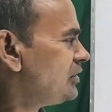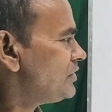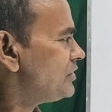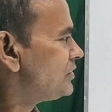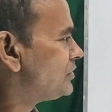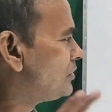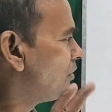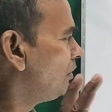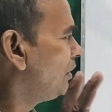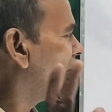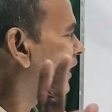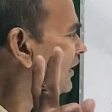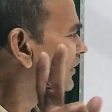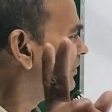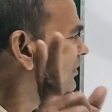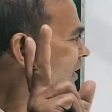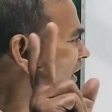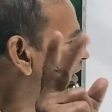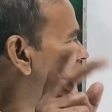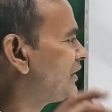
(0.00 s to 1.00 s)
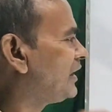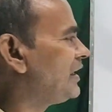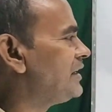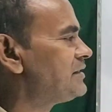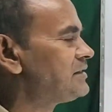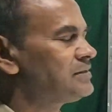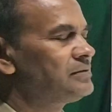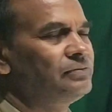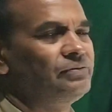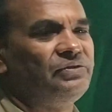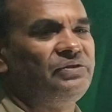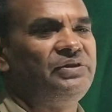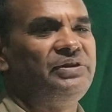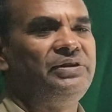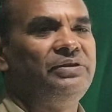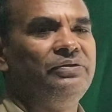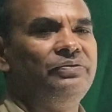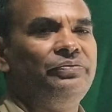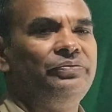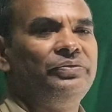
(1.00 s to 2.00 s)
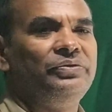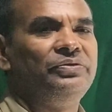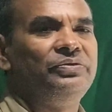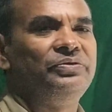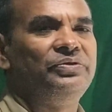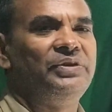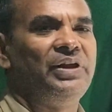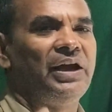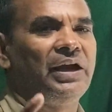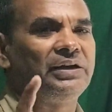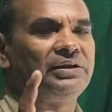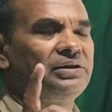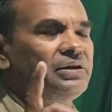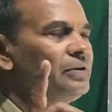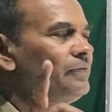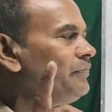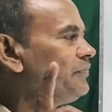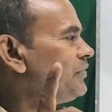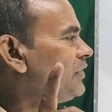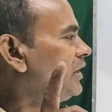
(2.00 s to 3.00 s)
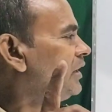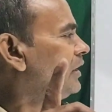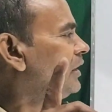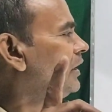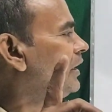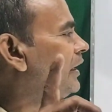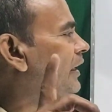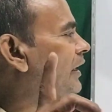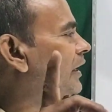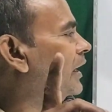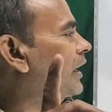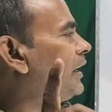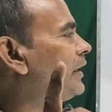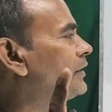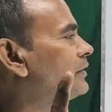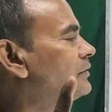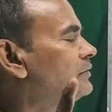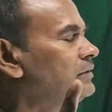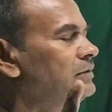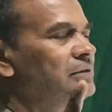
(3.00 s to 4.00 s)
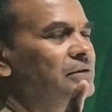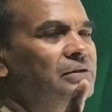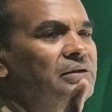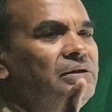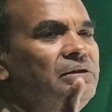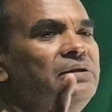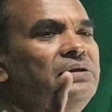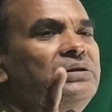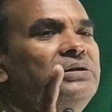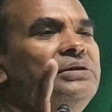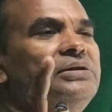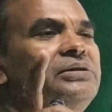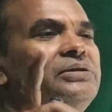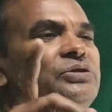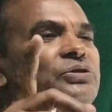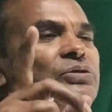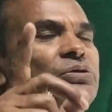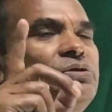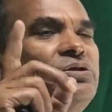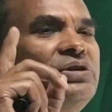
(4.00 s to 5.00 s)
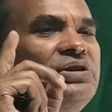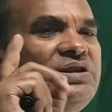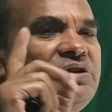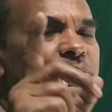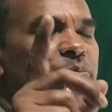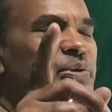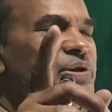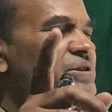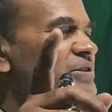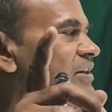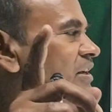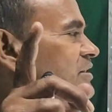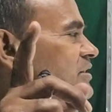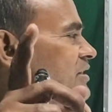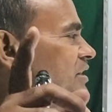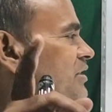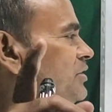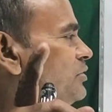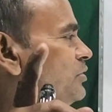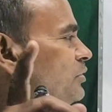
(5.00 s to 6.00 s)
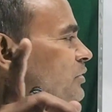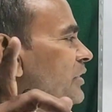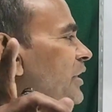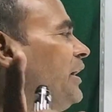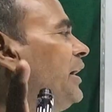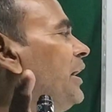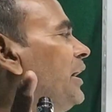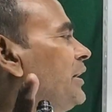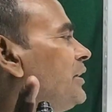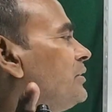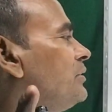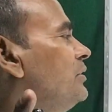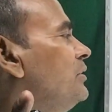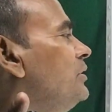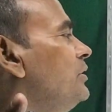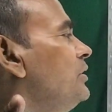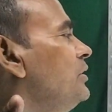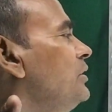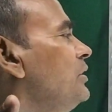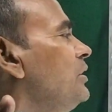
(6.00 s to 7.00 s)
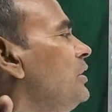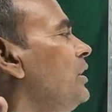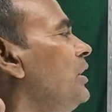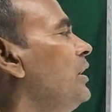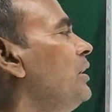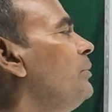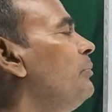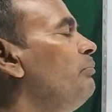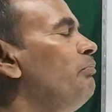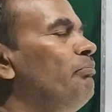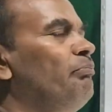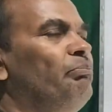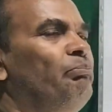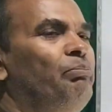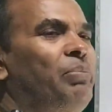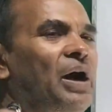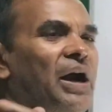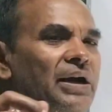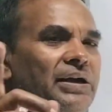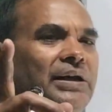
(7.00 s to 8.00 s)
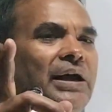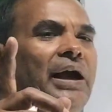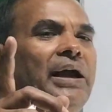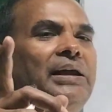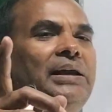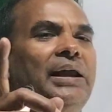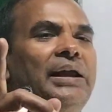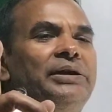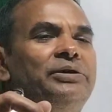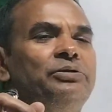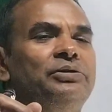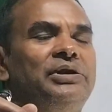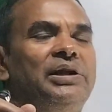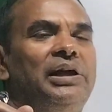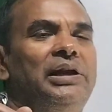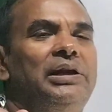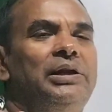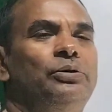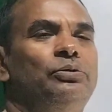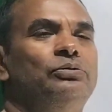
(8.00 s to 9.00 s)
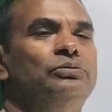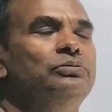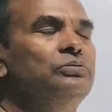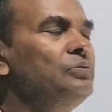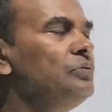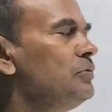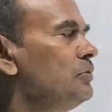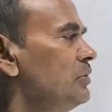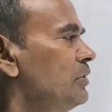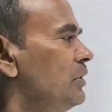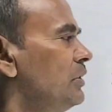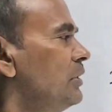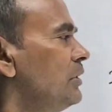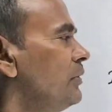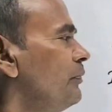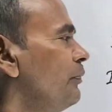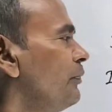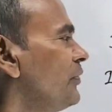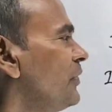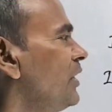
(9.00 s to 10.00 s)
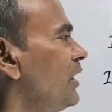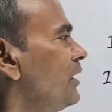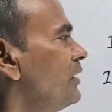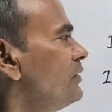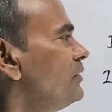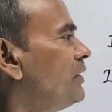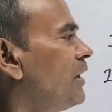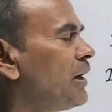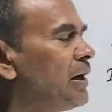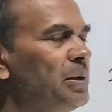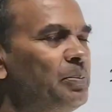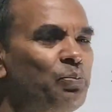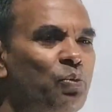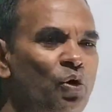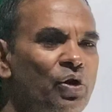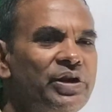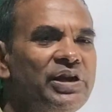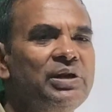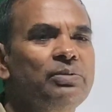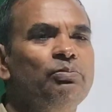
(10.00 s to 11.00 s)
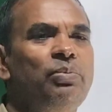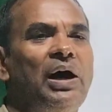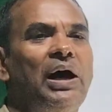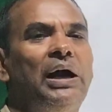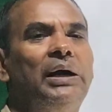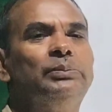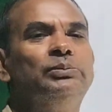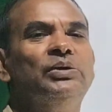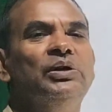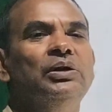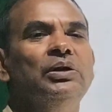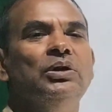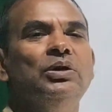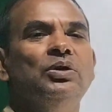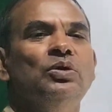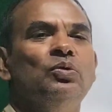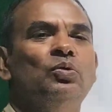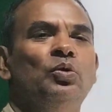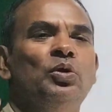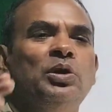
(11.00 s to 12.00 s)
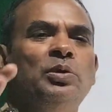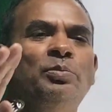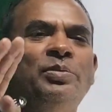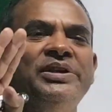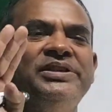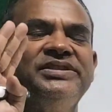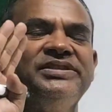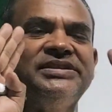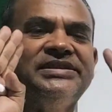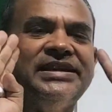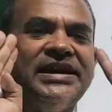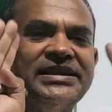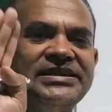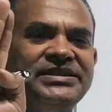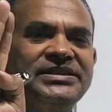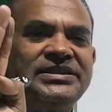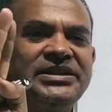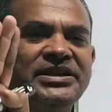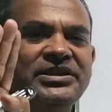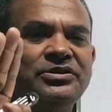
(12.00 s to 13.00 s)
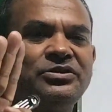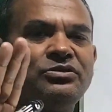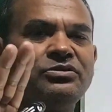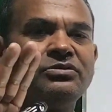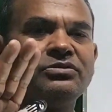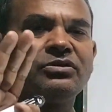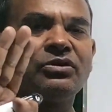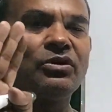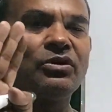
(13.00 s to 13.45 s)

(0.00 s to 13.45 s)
so in that case, that here shouldn't be changed into there, but I like to tell you the reporting verb will be changed into